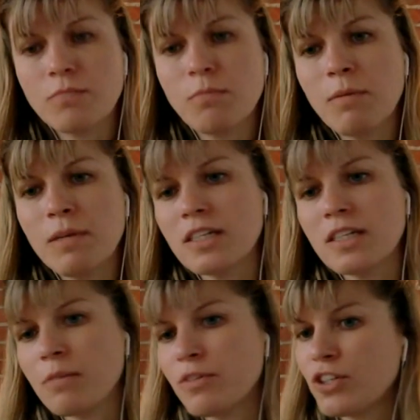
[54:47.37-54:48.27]
maybe
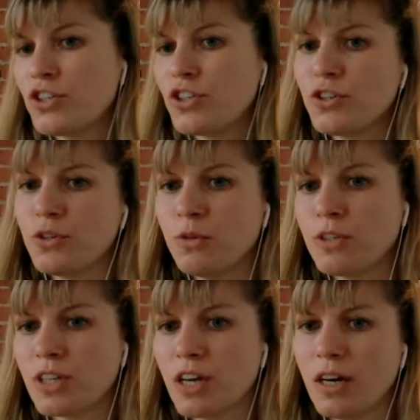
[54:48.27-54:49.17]

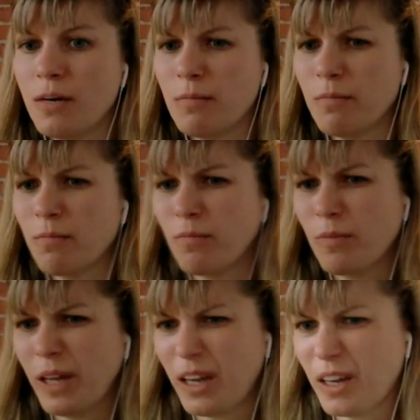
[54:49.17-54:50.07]
substitute
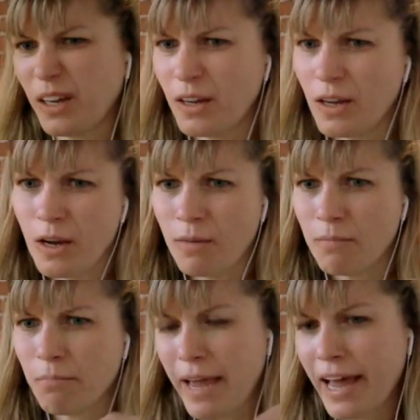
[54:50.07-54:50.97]
like
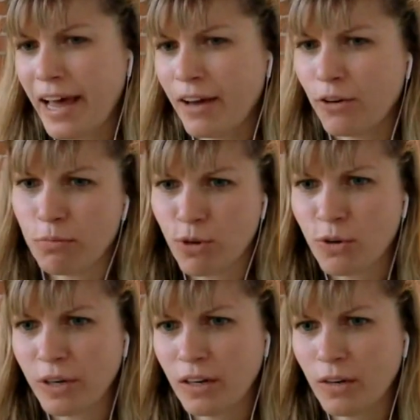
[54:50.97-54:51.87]
bad or
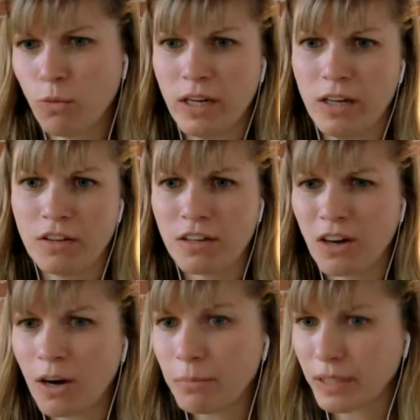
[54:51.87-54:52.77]
broken with
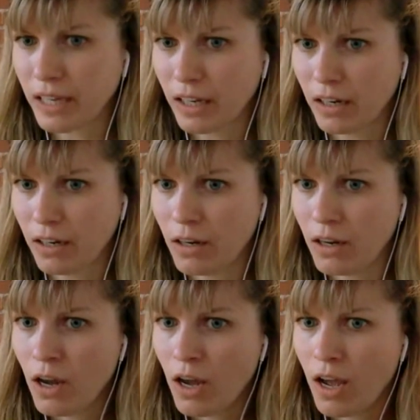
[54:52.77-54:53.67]
complicated.
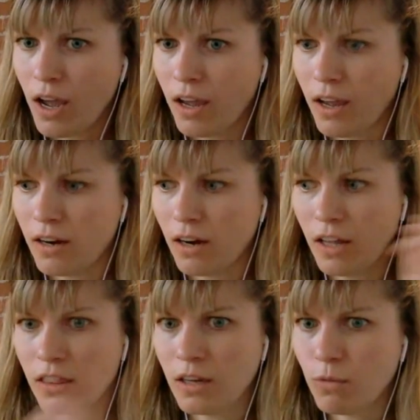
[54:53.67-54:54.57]
And
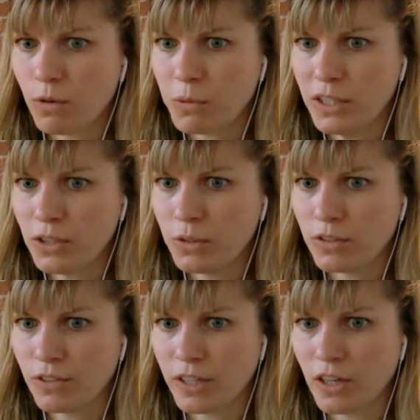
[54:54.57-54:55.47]
I think what we do
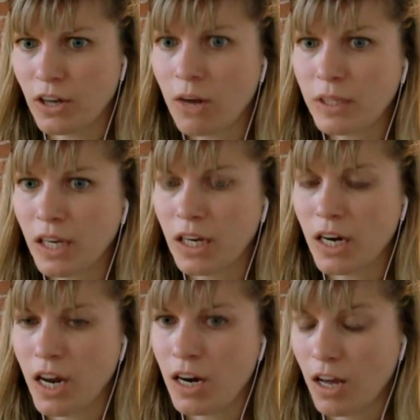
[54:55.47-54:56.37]
is very
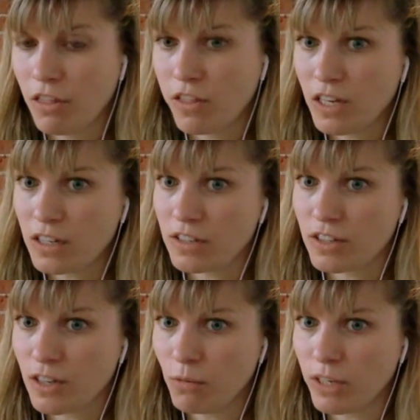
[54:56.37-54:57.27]
complicated. And I think in
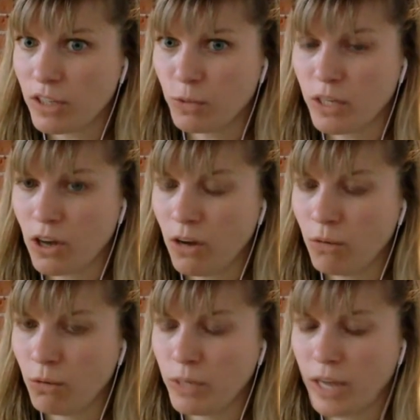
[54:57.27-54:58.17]
some ways we got
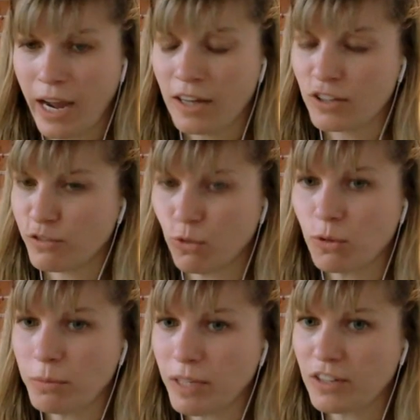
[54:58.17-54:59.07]
what we asked
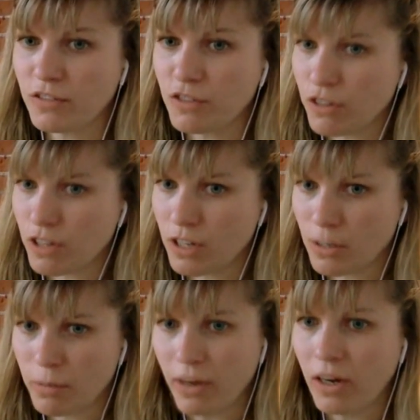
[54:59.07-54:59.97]
for. Because if you think
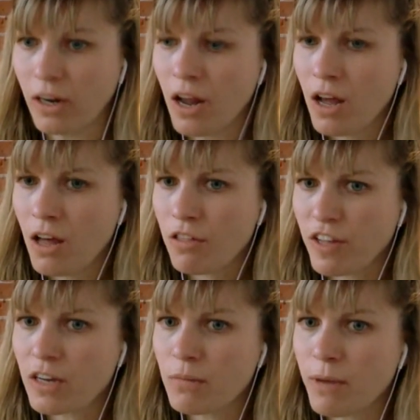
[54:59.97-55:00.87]
about it,
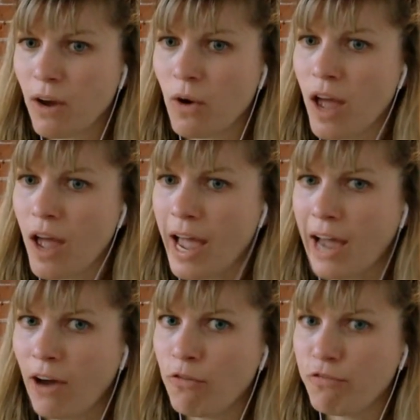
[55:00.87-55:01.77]
think about
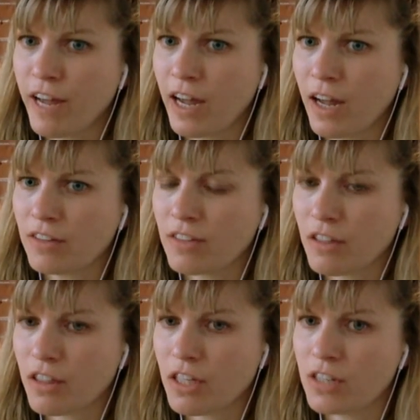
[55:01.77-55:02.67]
how fast
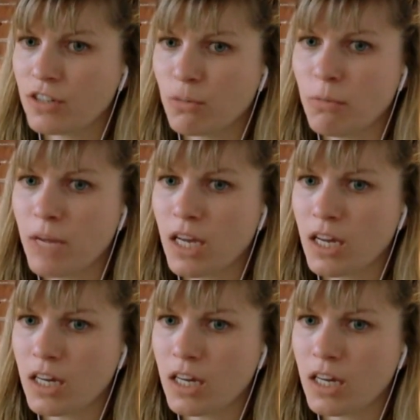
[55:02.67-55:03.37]
things are making